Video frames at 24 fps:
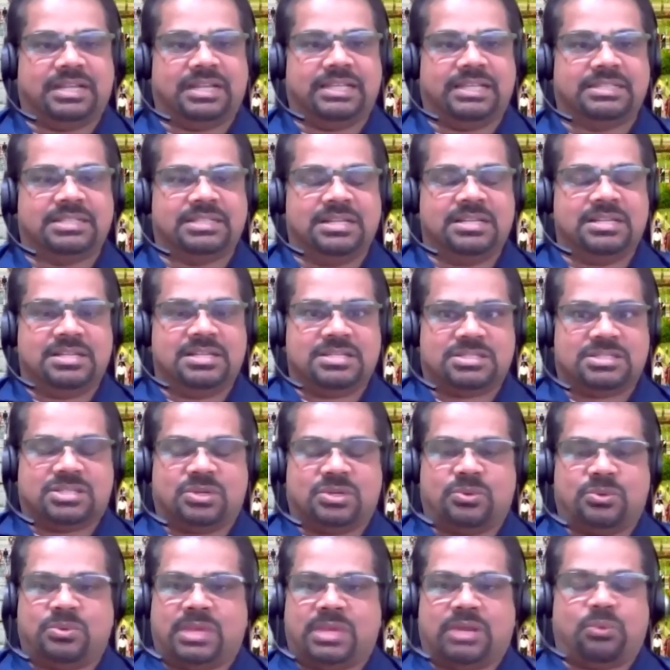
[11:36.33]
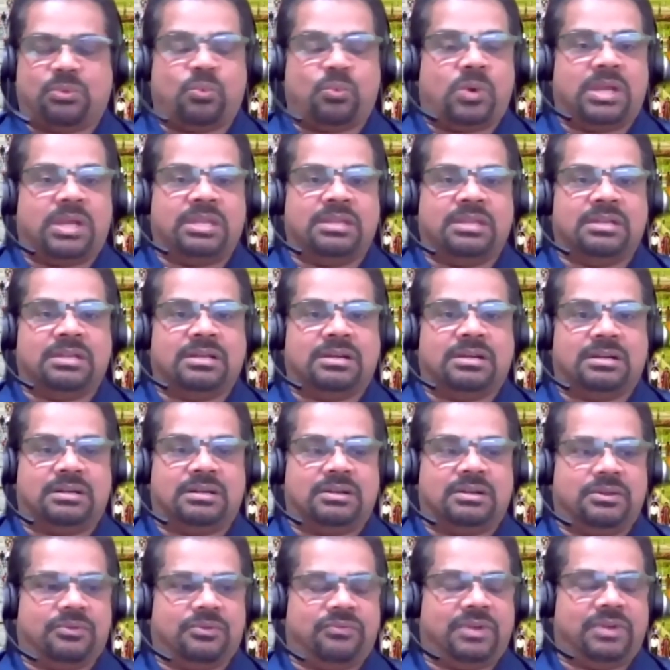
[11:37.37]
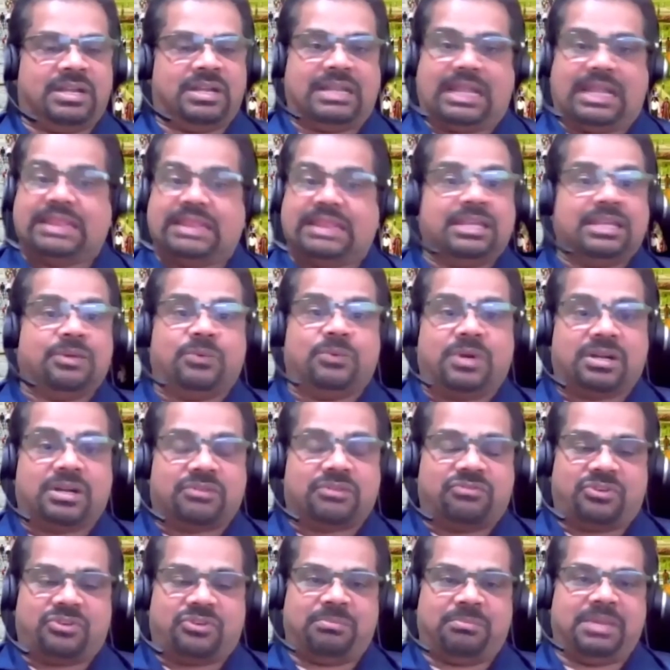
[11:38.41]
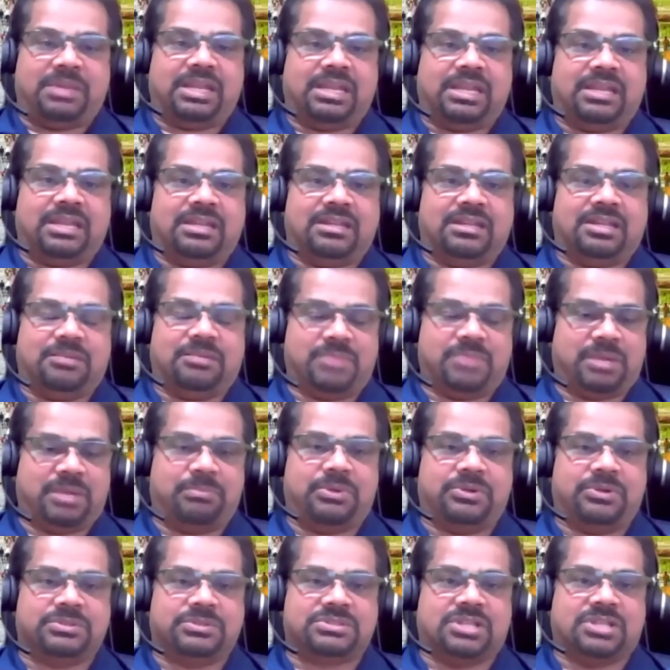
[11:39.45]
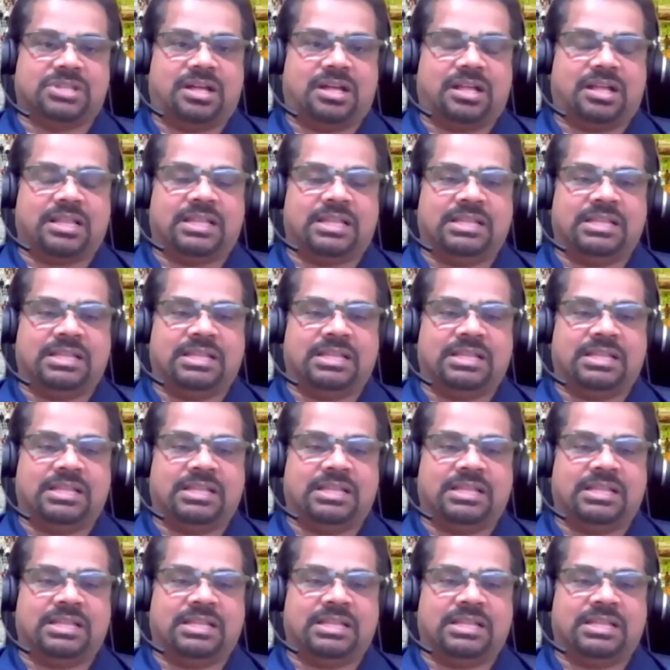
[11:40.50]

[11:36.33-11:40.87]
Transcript: right? So that one year where nothing worked for me in my postdoc,